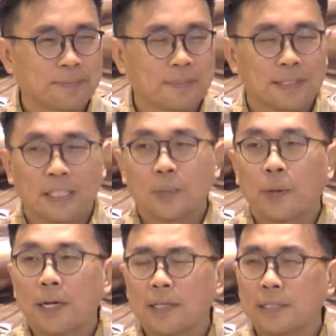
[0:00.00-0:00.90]
That's
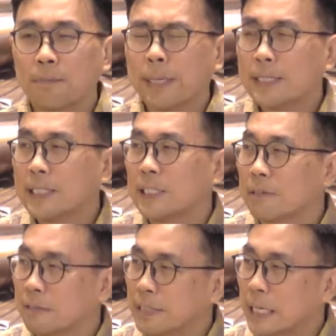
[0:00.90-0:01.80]
why the basis of
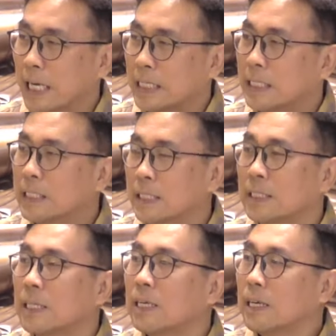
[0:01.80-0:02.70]
loving kindness
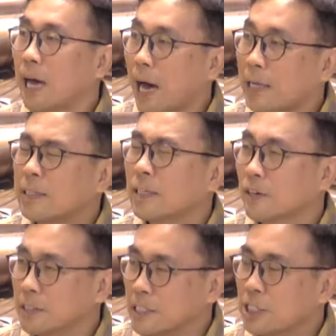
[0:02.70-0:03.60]
is
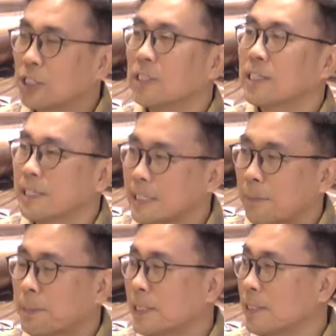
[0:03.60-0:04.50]
unconditional
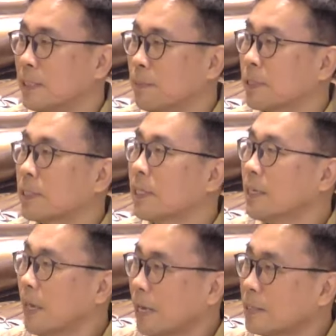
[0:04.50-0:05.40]
acceptance, because
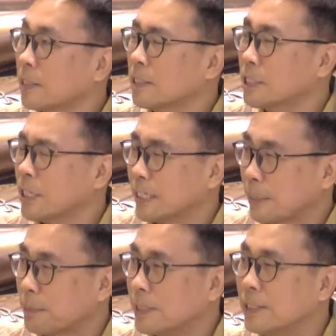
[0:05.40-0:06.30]
unconditional
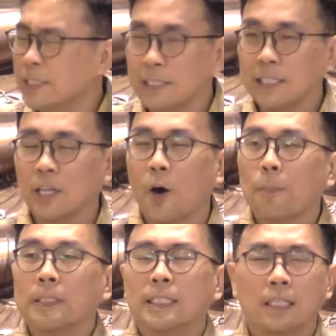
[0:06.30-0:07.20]
acceptance is the
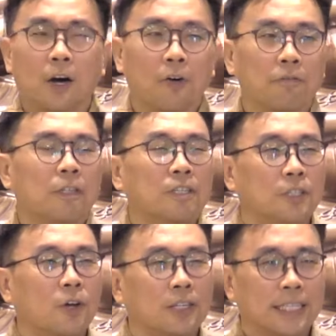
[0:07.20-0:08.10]
opposite of
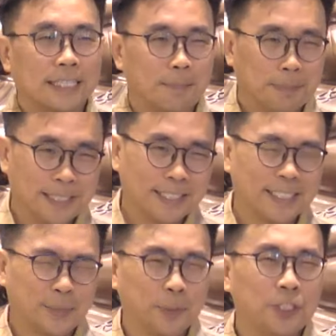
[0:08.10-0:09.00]

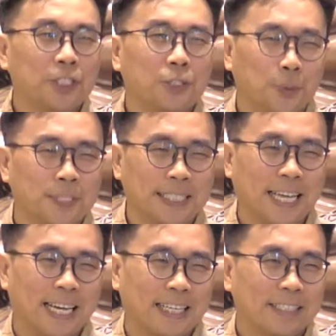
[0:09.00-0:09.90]
non-acceptance, which is
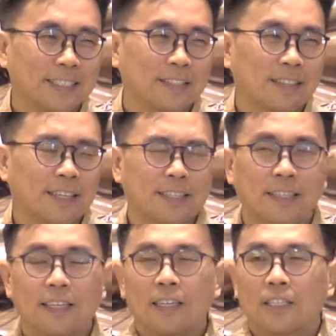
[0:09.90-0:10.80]
dosa. Okay?
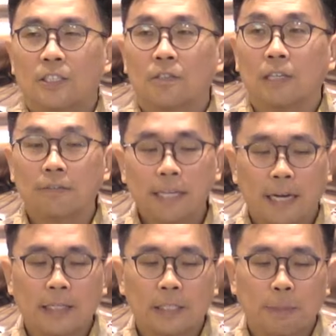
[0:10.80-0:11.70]
So loving
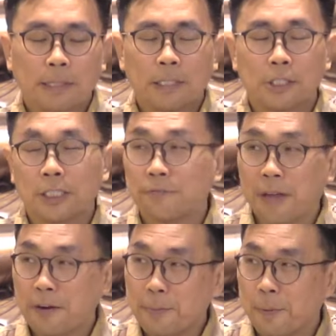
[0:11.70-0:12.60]
kindness meditation is
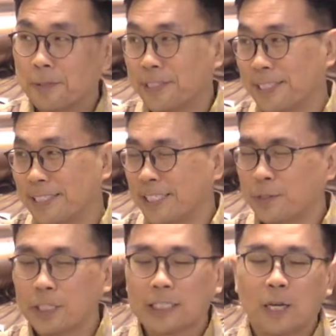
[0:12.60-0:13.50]
very important.
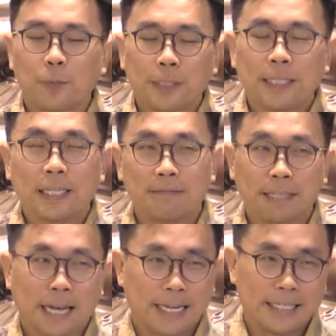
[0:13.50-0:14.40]
So just now we did
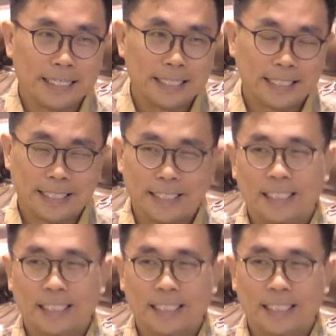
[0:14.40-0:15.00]
loving kindness.